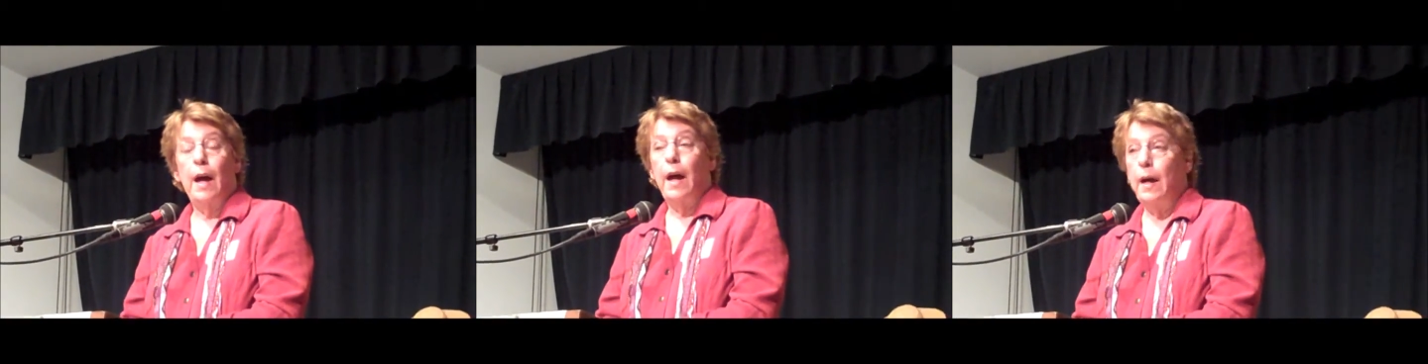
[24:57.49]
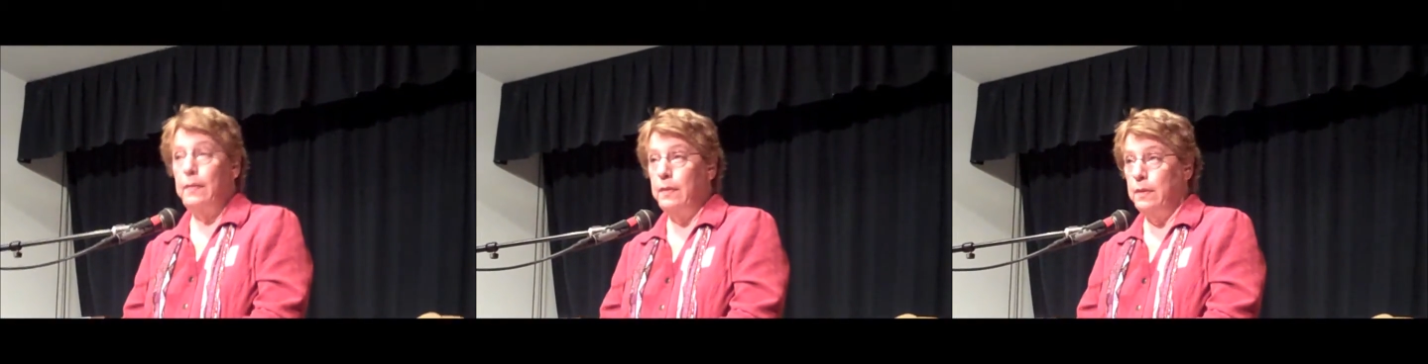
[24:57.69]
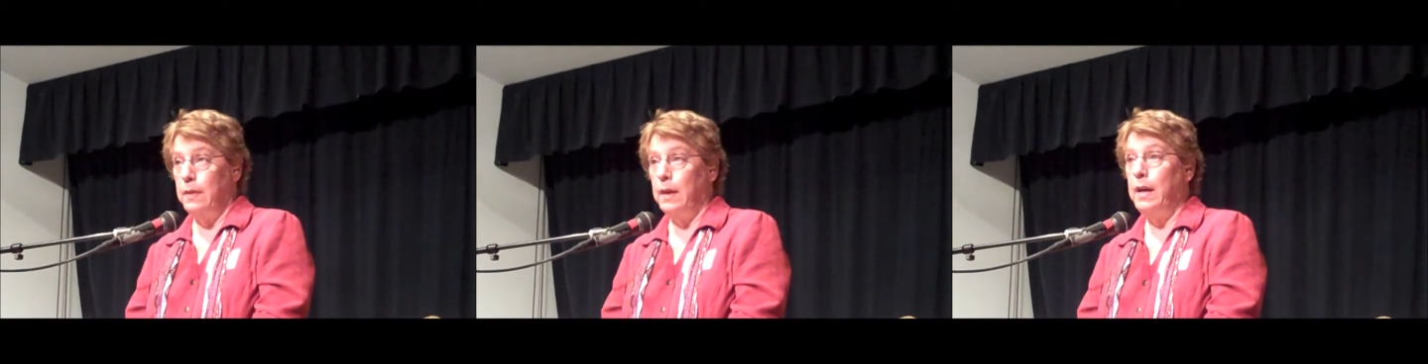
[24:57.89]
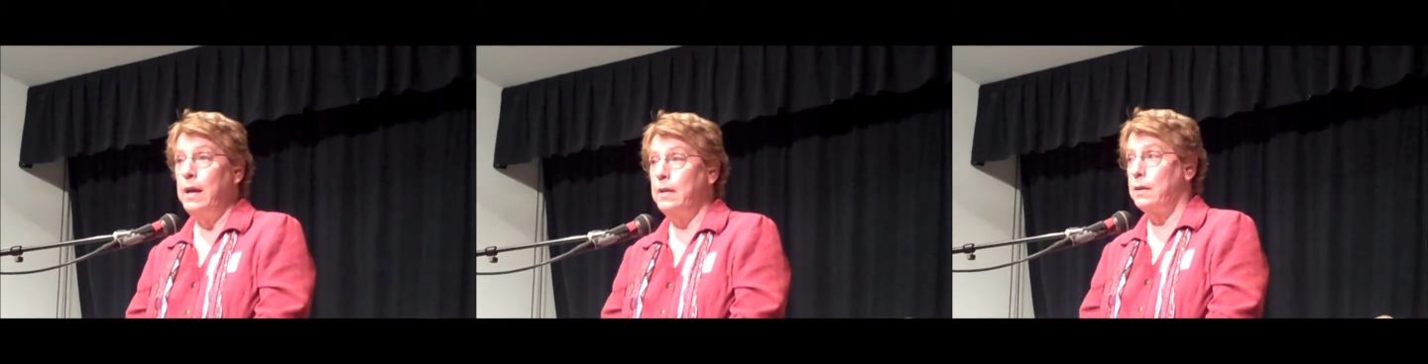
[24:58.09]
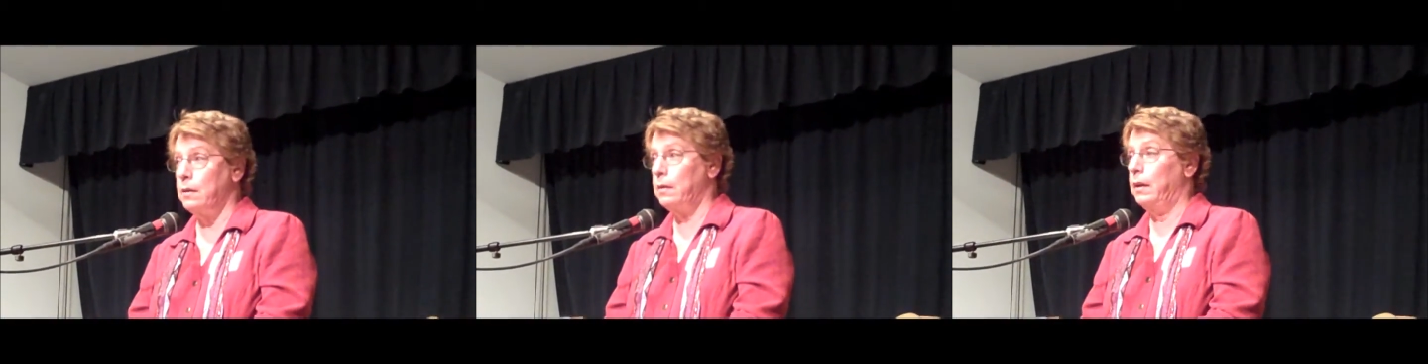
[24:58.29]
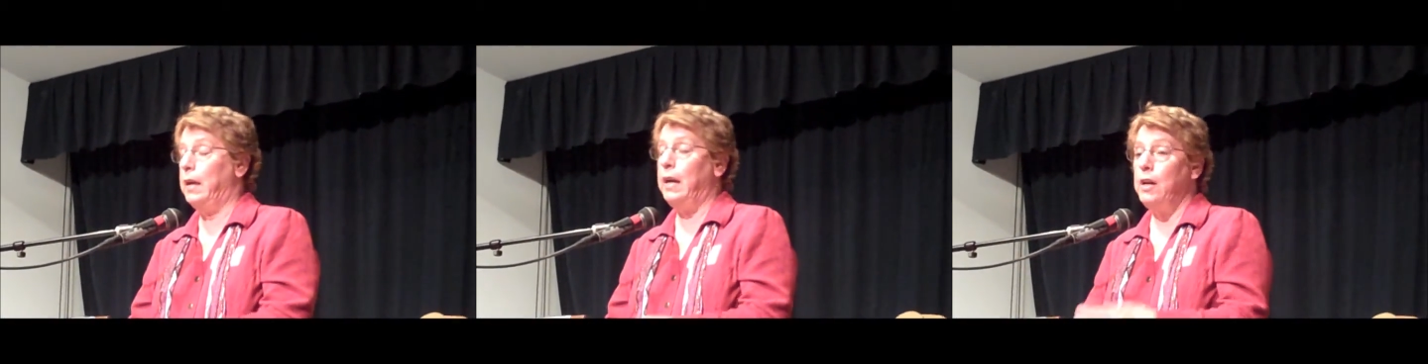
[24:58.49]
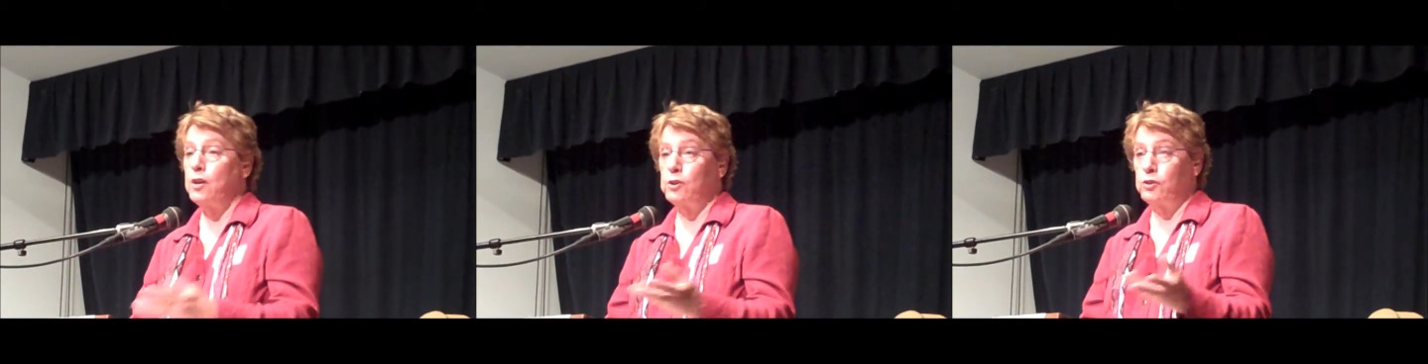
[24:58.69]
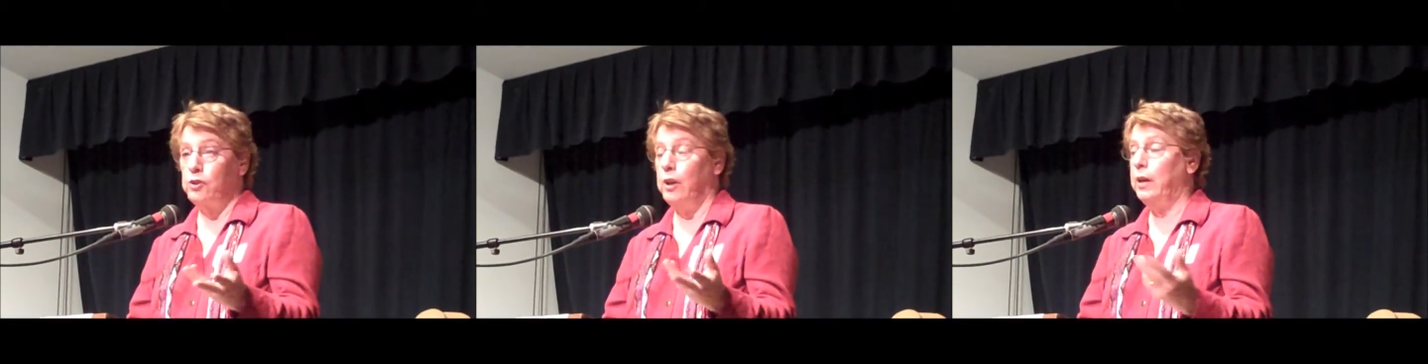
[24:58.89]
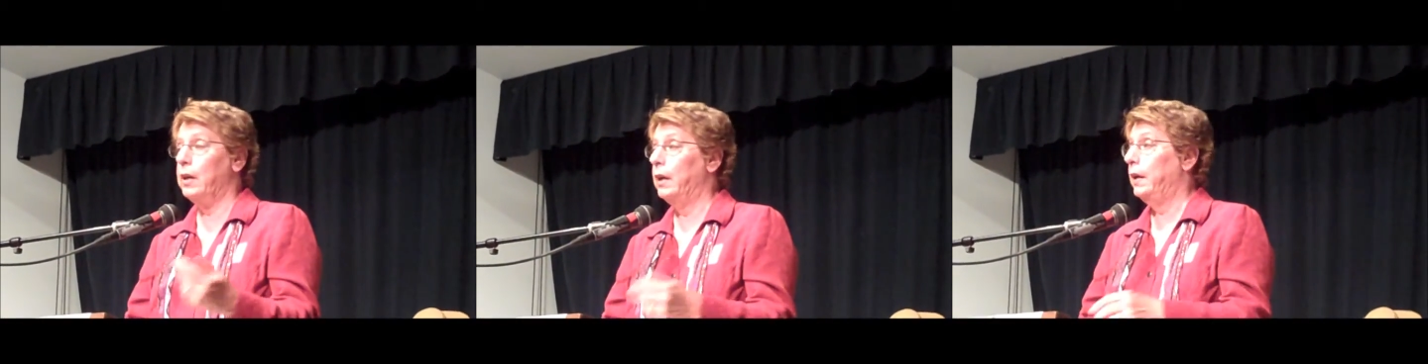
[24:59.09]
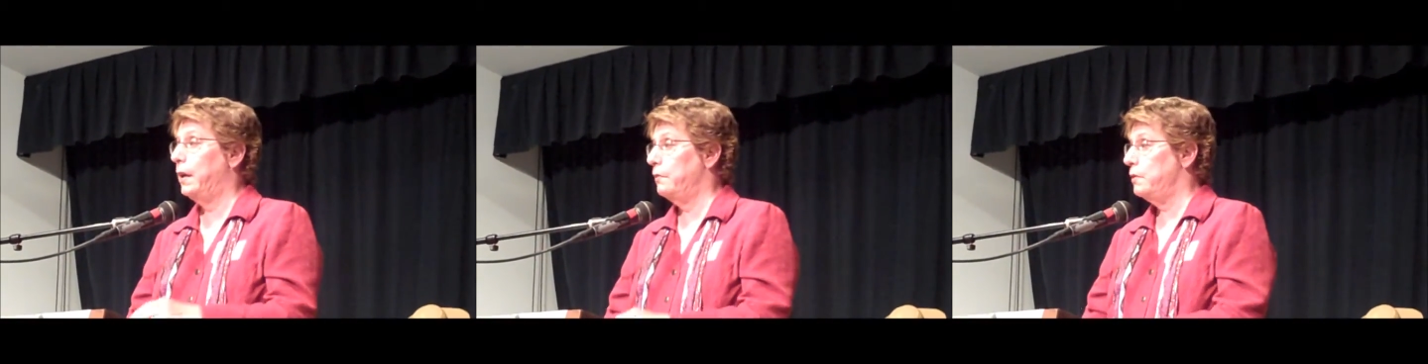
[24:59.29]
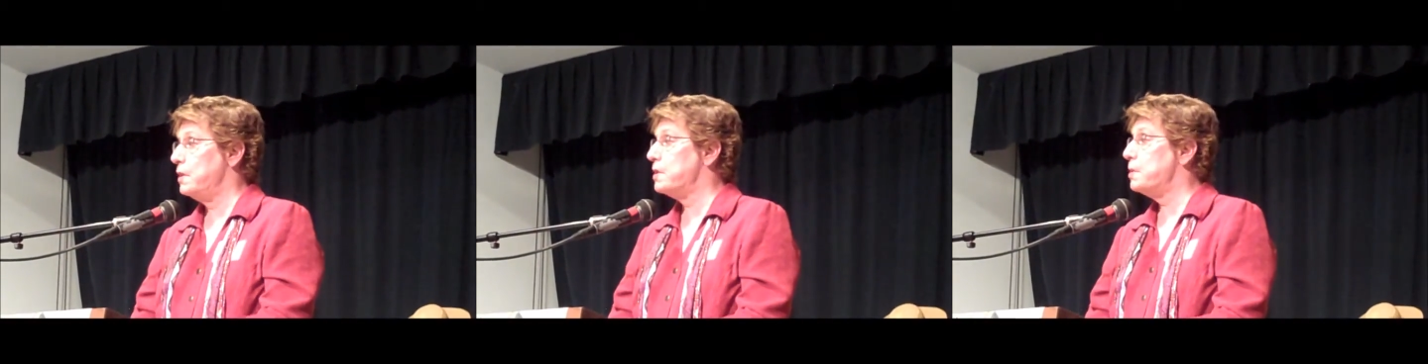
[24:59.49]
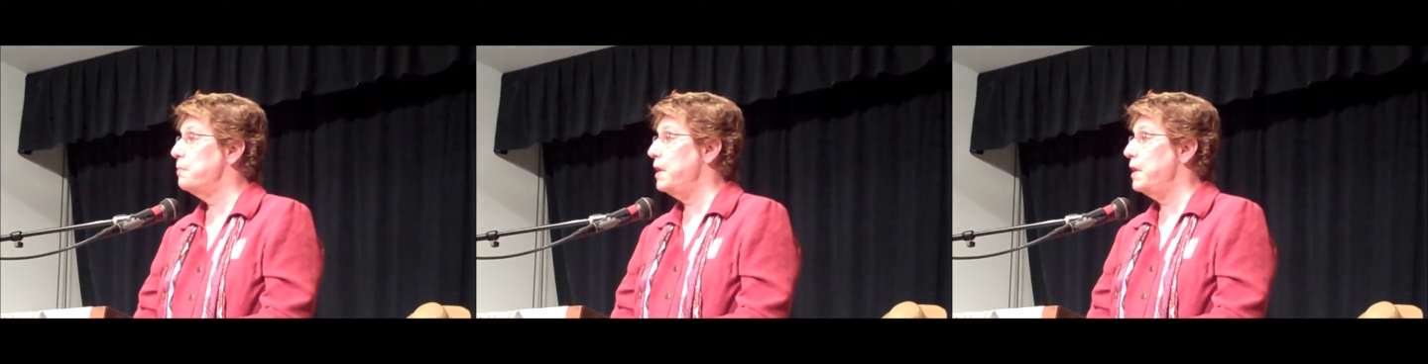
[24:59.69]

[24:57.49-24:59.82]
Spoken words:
and he or she can give you some